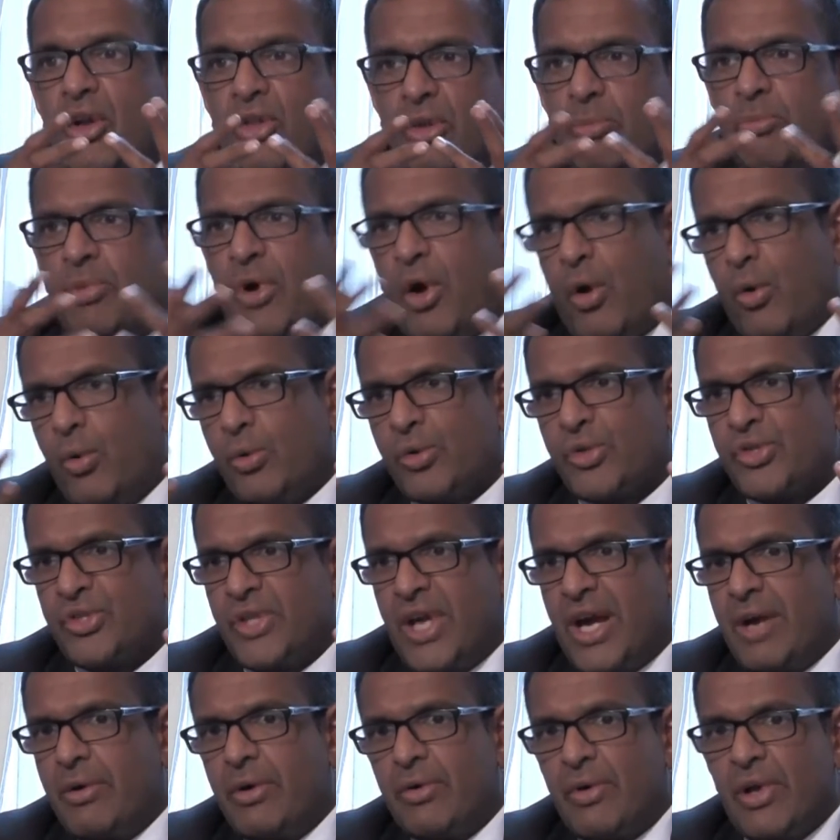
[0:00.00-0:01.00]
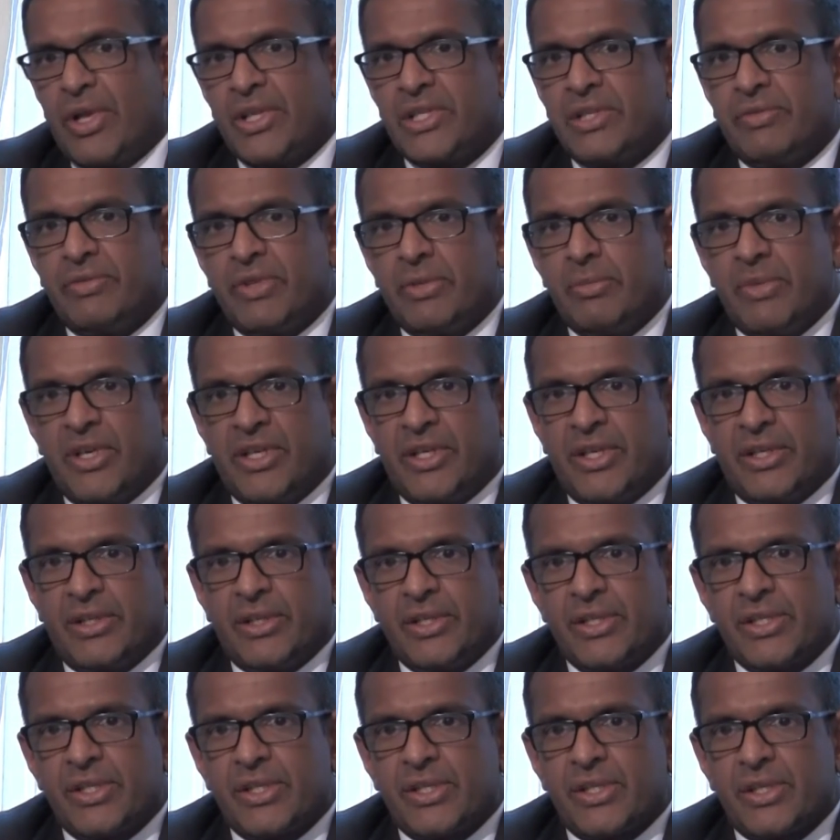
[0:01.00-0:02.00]
the polls now are relatively
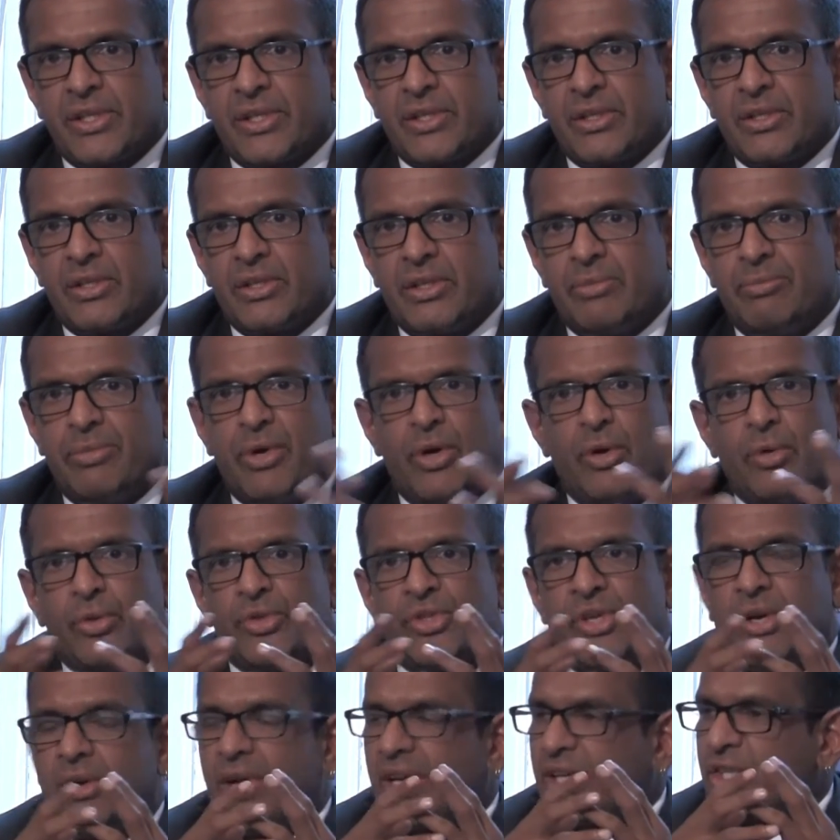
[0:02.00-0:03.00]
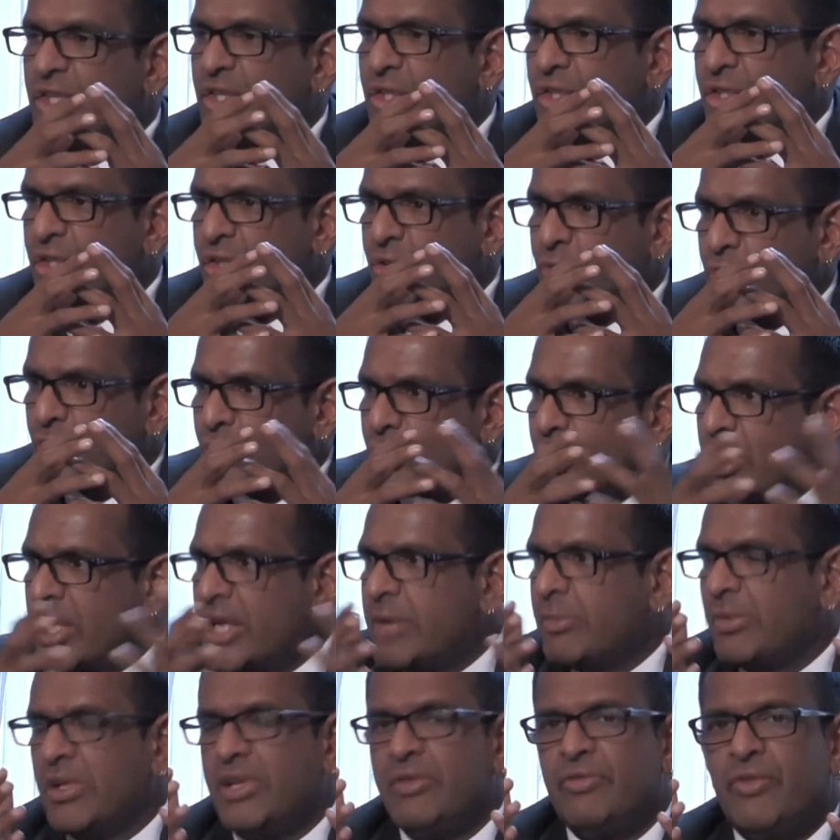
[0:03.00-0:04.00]
meaningless. The polls are
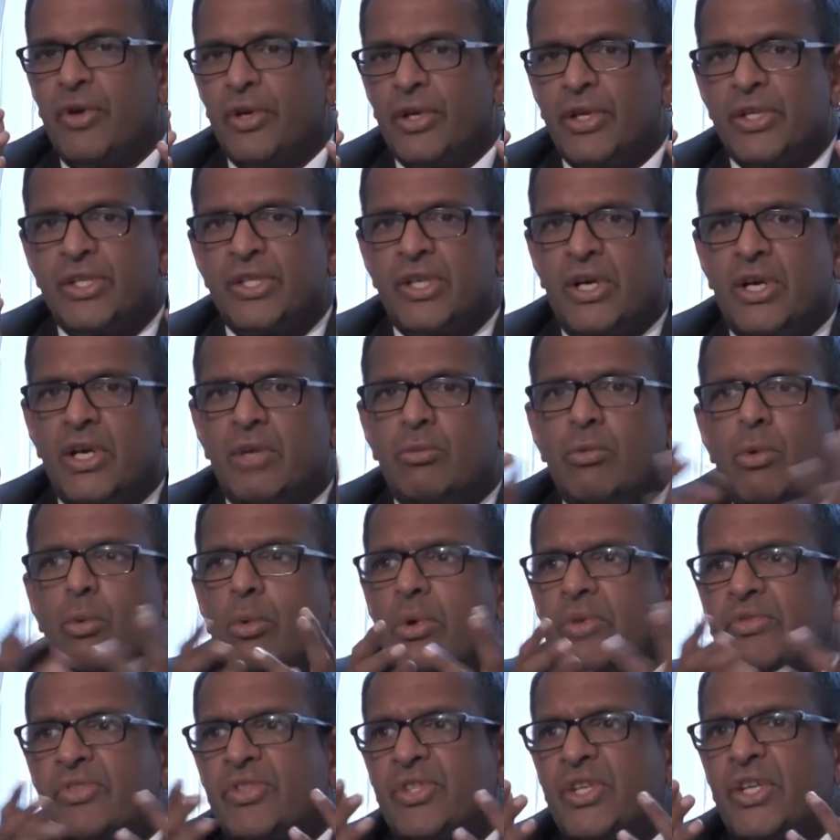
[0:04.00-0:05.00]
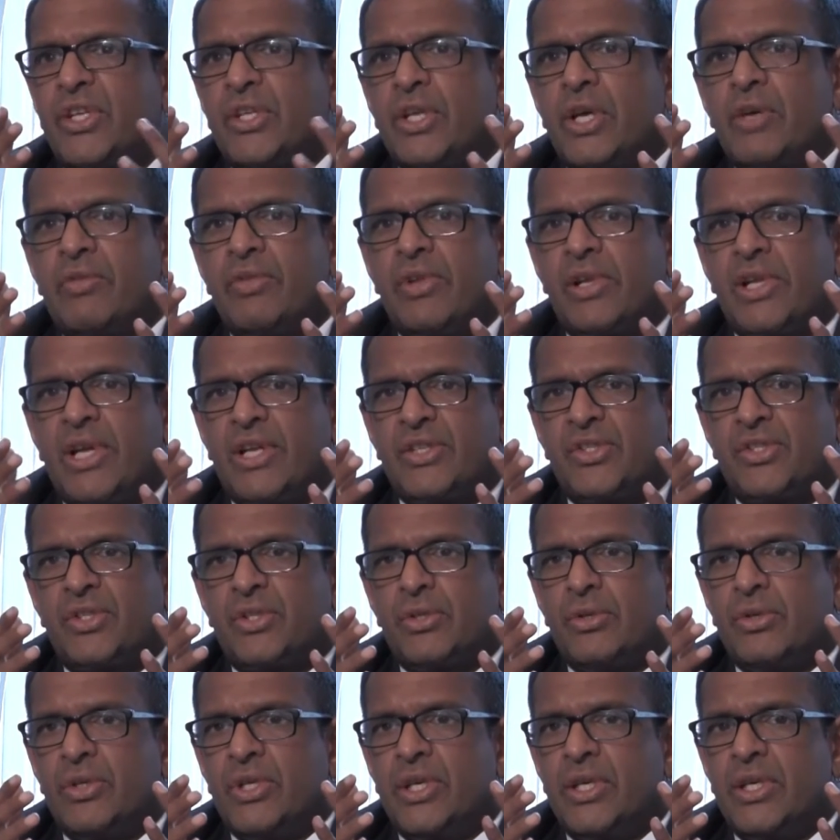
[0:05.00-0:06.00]
extremely volatile. What we've seen over the last
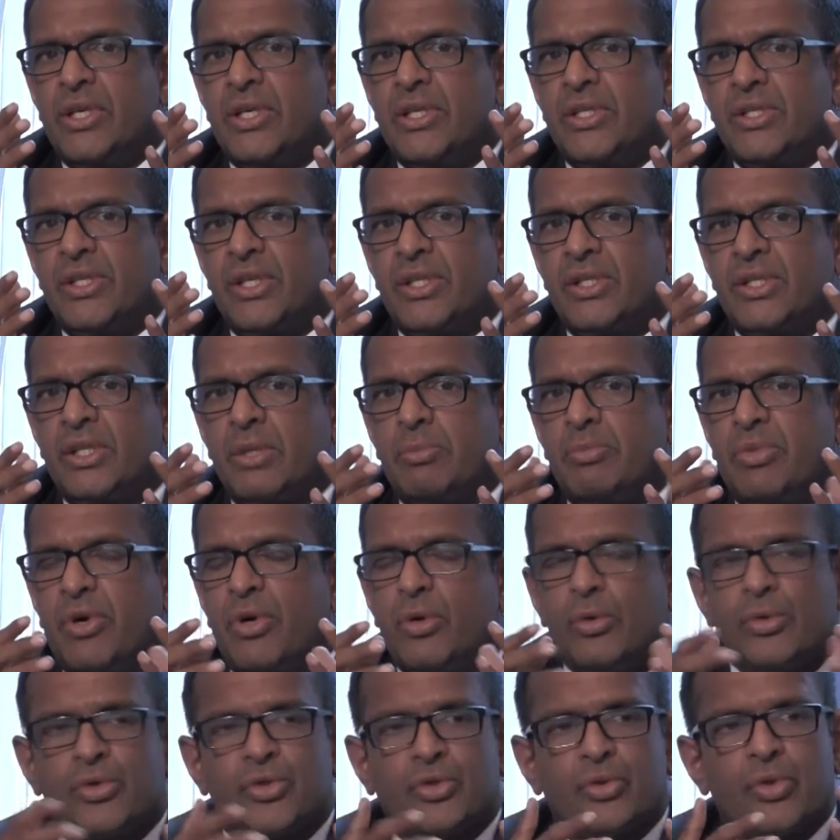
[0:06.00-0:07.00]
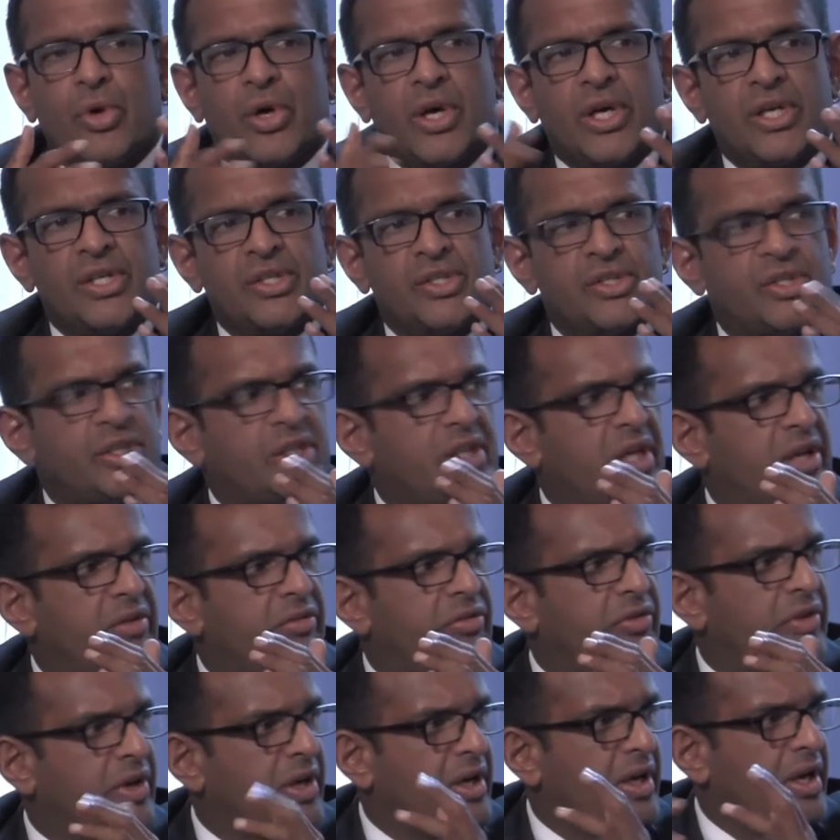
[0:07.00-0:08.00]
2 years is the polls rise to
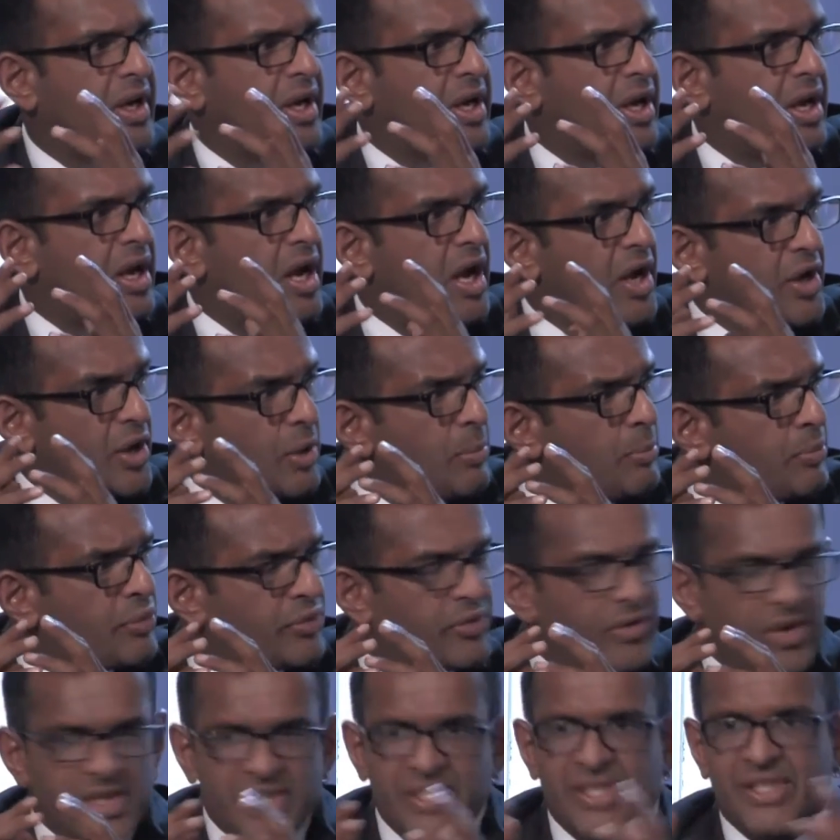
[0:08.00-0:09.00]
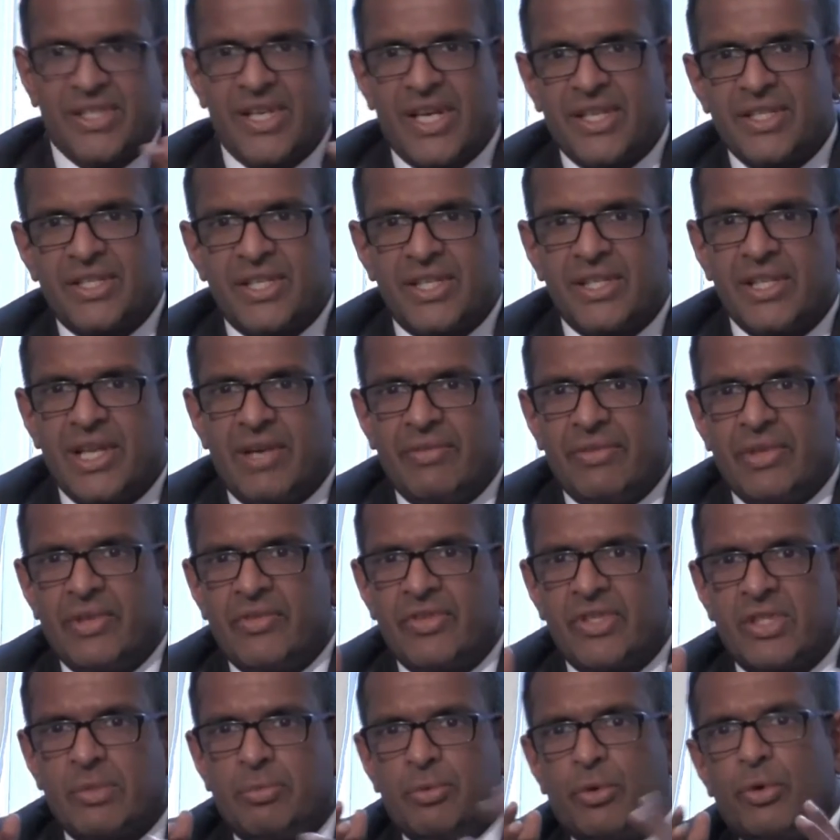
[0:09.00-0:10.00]
give an unprecedented level
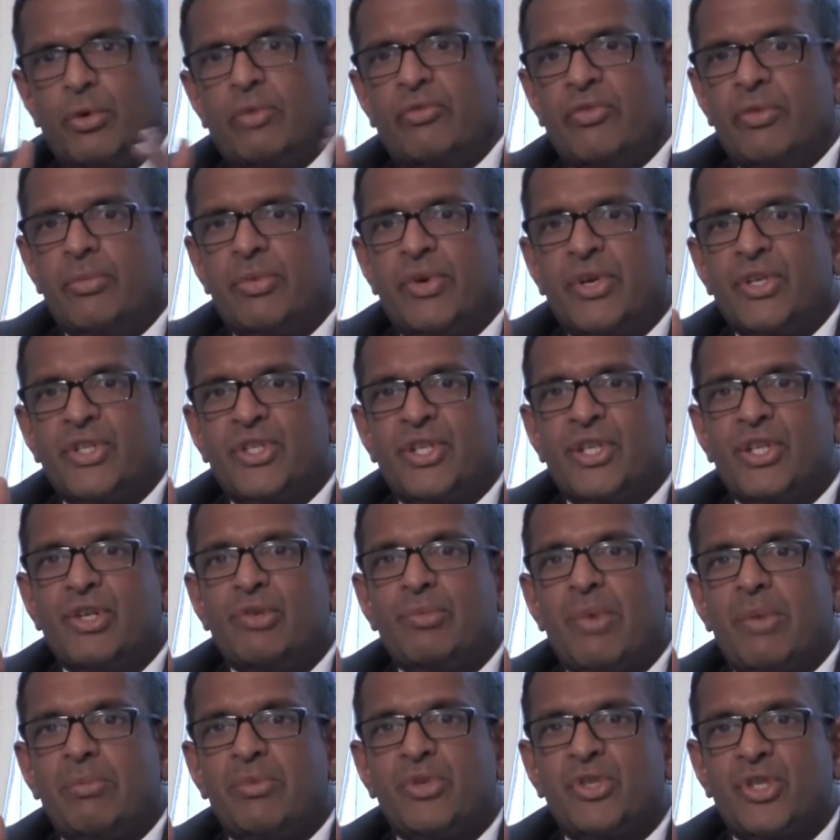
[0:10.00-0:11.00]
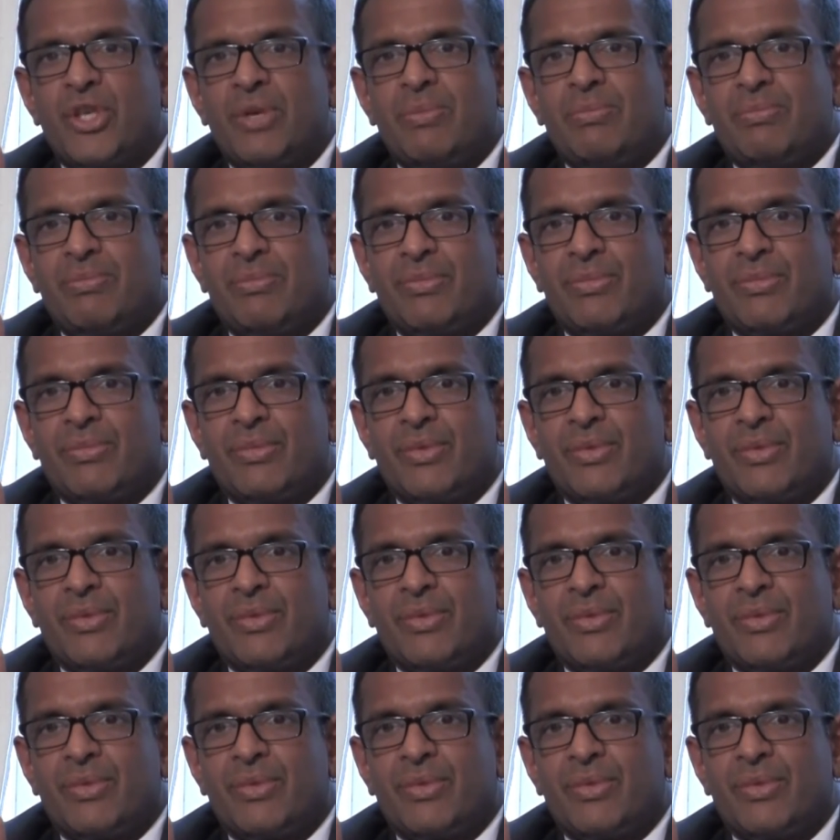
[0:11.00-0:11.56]
of support for British EU membership,